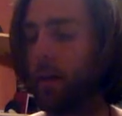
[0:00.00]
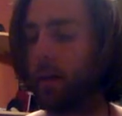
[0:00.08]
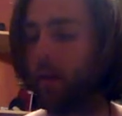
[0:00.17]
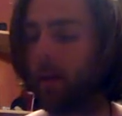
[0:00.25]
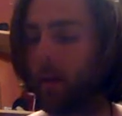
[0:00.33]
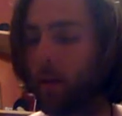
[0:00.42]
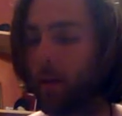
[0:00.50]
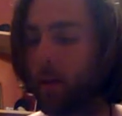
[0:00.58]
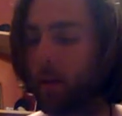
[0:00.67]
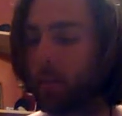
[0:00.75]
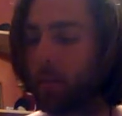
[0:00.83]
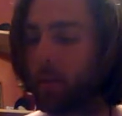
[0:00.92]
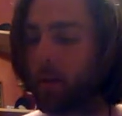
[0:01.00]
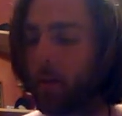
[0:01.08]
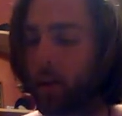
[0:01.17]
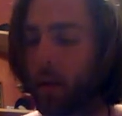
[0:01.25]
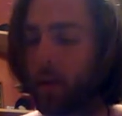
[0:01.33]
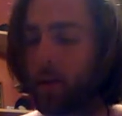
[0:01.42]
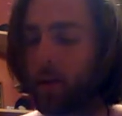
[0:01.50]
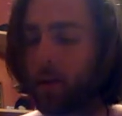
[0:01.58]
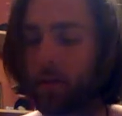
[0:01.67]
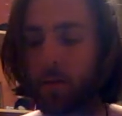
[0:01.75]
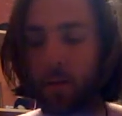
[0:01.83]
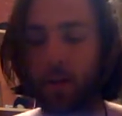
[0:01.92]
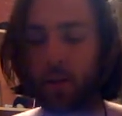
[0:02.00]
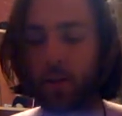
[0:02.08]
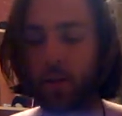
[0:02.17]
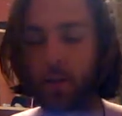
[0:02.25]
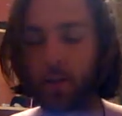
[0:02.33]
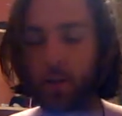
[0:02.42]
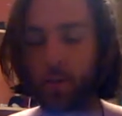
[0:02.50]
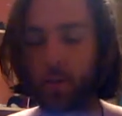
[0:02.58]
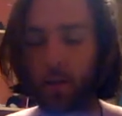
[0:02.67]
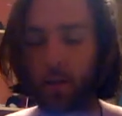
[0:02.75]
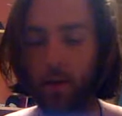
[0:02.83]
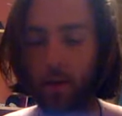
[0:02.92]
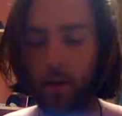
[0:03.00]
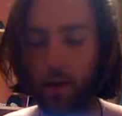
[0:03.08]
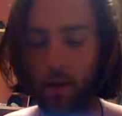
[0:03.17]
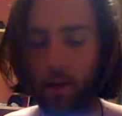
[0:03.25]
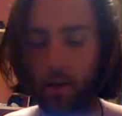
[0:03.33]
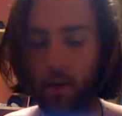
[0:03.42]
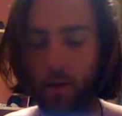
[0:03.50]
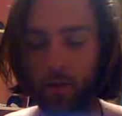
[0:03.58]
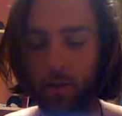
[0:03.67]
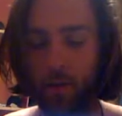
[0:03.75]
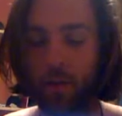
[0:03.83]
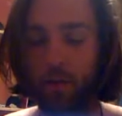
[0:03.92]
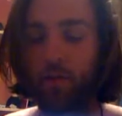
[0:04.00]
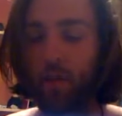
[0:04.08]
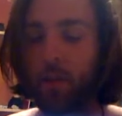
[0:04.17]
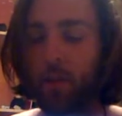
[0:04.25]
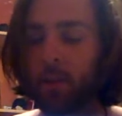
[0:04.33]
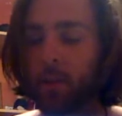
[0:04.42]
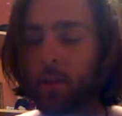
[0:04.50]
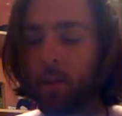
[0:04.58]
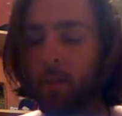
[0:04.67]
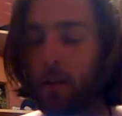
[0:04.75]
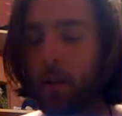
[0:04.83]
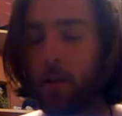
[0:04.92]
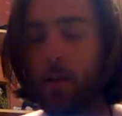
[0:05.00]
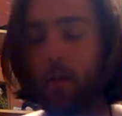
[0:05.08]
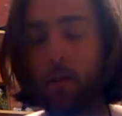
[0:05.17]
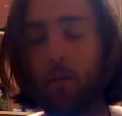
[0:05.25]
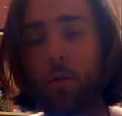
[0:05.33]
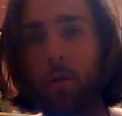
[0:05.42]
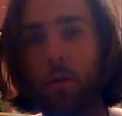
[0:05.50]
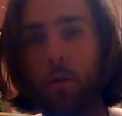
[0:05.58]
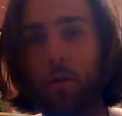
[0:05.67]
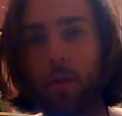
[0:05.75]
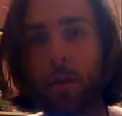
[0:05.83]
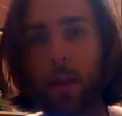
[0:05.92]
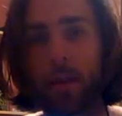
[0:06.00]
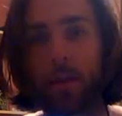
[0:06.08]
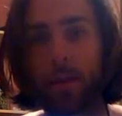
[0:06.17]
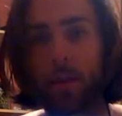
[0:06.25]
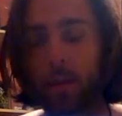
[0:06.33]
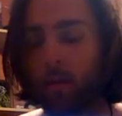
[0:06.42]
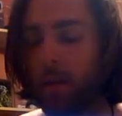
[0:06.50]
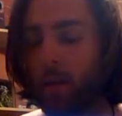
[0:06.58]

and uh, how you can almost imagine uh, also each face is a vo- vortex.